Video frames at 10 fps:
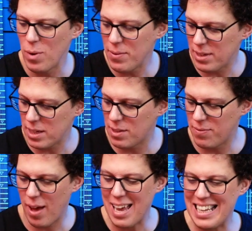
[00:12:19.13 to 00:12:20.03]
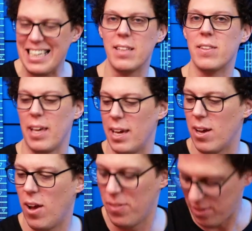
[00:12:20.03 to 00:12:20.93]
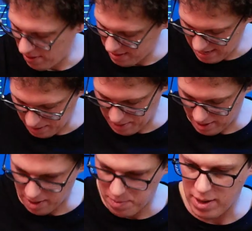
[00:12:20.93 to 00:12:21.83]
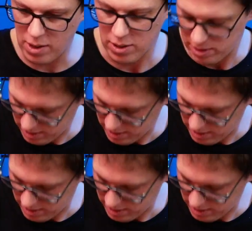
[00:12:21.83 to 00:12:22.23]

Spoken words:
I wonder if it does the violining thing on the neck pickup. Hang on.